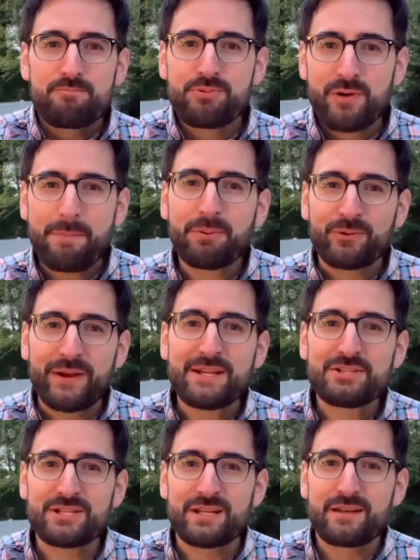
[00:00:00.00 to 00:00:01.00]

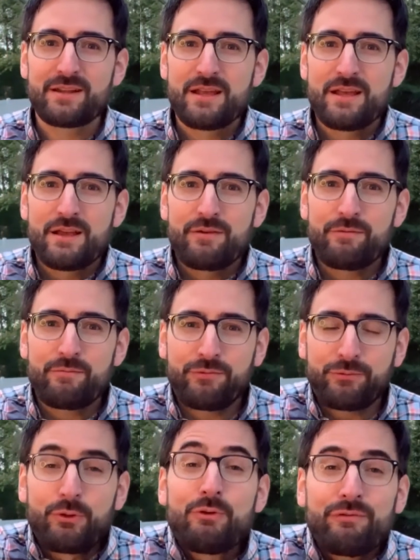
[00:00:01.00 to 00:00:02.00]
preparation,
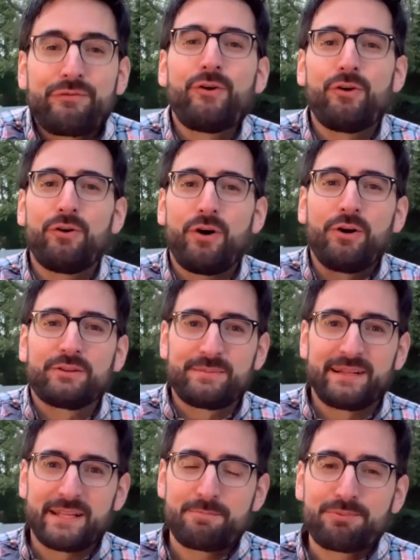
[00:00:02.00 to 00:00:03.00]
fruitful
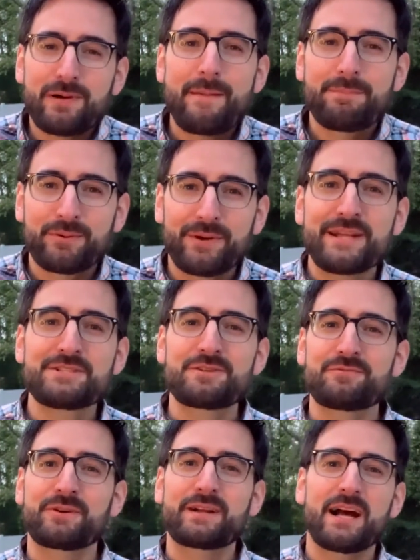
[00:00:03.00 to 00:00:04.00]
ultimately,
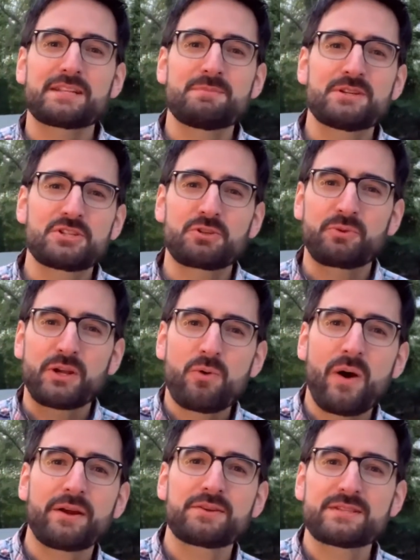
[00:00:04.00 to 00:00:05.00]
preparation for God's mission
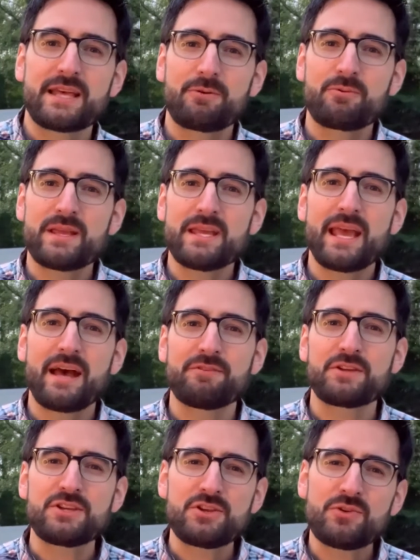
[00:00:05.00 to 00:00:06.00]
requires that we have
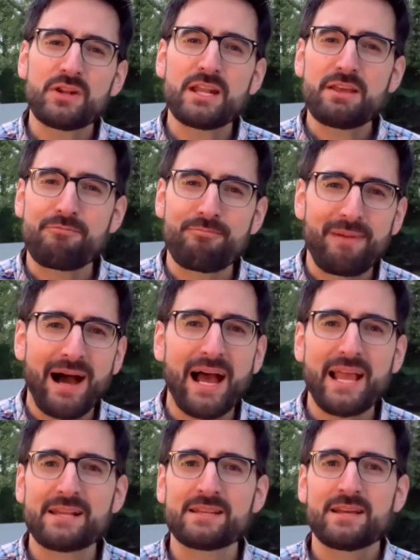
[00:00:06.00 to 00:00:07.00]
a unity of
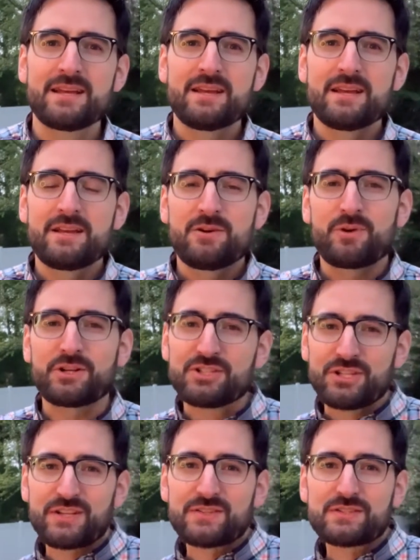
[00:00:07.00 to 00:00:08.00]
mind,
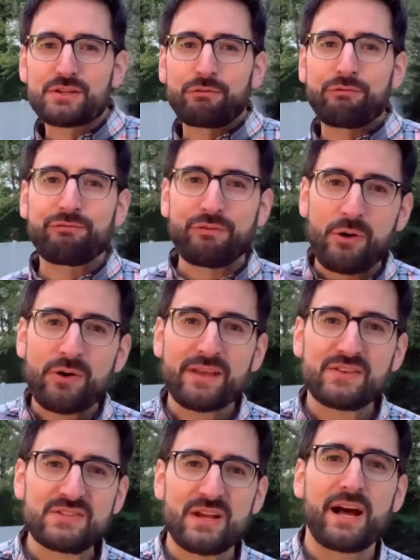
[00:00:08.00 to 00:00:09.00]
which is to
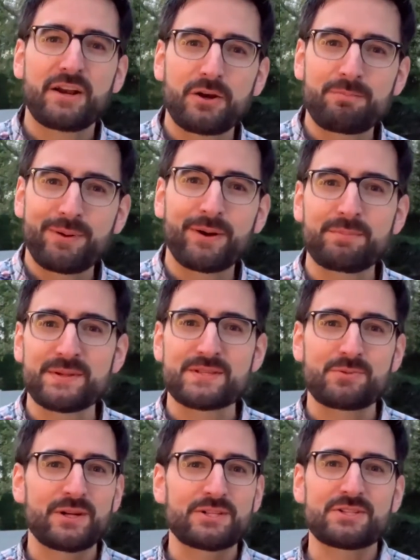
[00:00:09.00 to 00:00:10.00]
focus on our
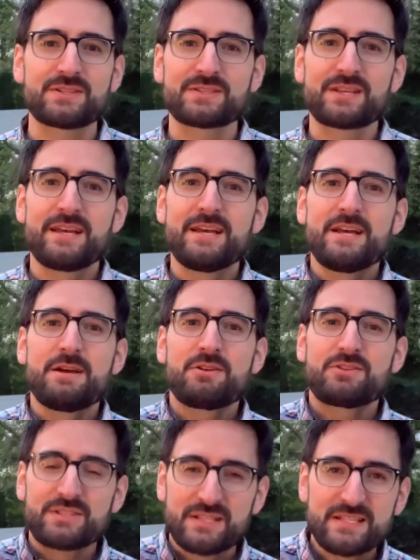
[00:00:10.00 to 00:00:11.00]
purpose, which is
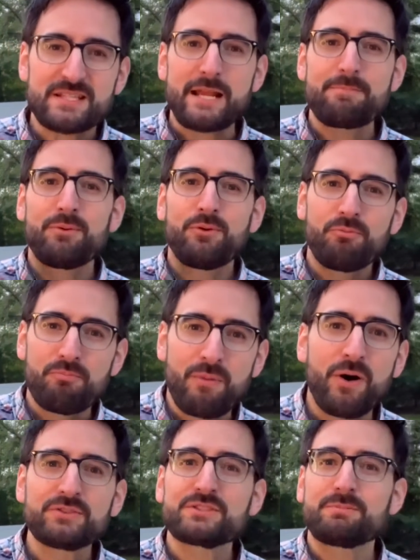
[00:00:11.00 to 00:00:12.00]
disciple
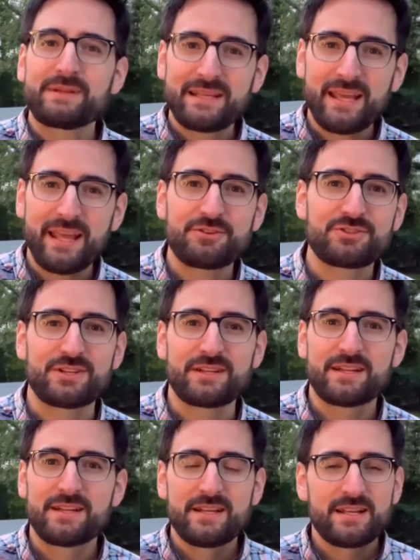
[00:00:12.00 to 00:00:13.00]

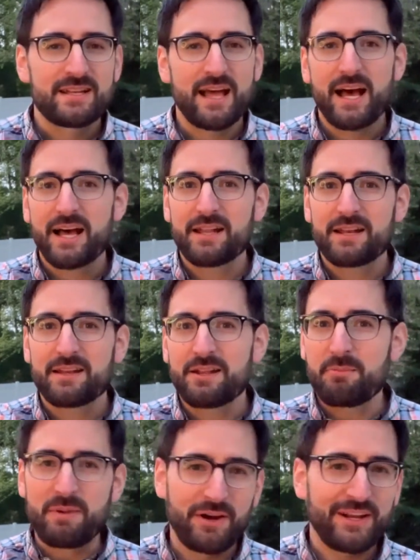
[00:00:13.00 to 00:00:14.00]
multiplication, not
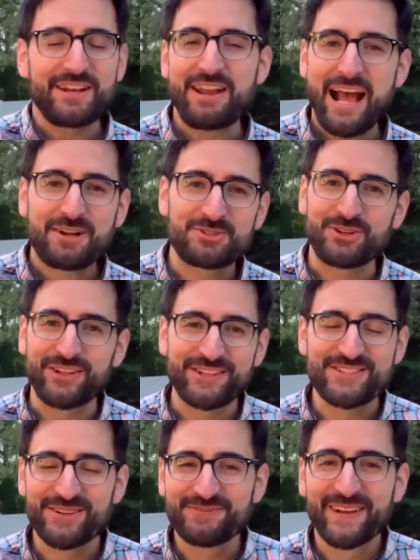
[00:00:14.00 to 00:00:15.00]
American
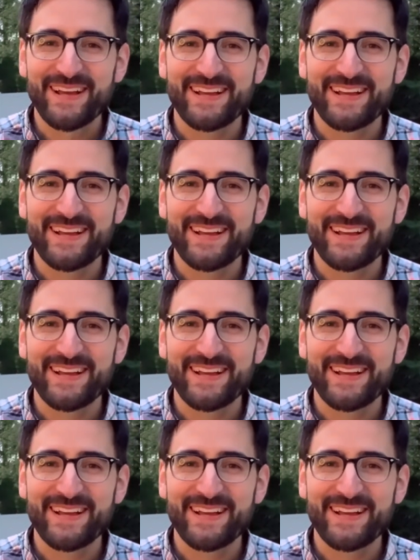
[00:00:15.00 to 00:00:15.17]
nationalism,